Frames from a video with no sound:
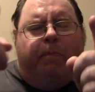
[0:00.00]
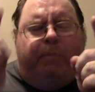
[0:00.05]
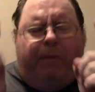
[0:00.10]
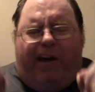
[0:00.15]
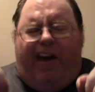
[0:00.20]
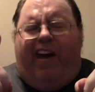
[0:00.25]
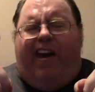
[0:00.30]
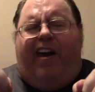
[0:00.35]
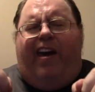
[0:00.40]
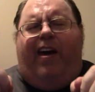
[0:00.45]

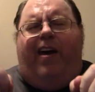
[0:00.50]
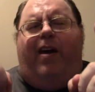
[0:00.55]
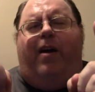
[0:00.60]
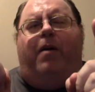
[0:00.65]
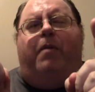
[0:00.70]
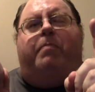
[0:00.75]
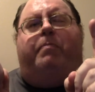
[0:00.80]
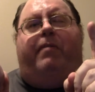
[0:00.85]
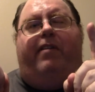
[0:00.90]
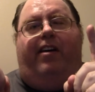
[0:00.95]

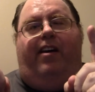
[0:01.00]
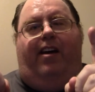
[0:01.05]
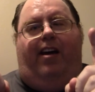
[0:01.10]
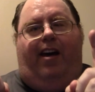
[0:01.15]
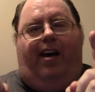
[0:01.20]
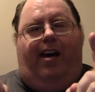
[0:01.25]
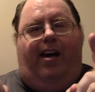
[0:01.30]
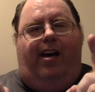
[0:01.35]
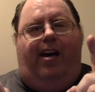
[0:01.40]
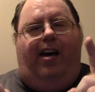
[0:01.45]

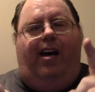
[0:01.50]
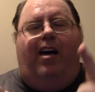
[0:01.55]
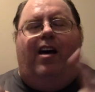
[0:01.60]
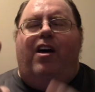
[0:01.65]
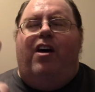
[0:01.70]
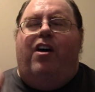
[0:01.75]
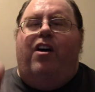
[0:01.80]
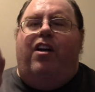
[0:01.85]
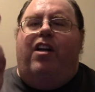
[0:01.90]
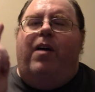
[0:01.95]
Baby!
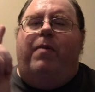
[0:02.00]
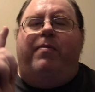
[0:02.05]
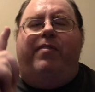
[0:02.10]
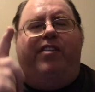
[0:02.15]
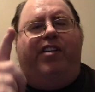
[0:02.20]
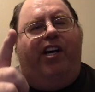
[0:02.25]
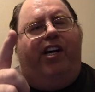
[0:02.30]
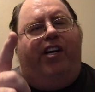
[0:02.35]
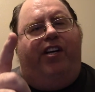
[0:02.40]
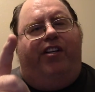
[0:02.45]
Let me
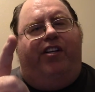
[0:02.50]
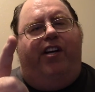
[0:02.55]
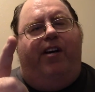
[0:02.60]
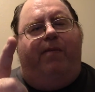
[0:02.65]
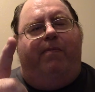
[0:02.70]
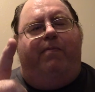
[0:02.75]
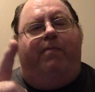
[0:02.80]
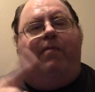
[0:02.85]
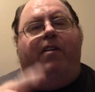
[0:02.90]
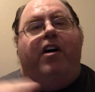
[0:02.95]
tell you
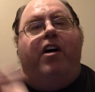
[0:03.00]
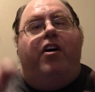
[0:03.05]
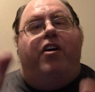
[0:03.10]
something.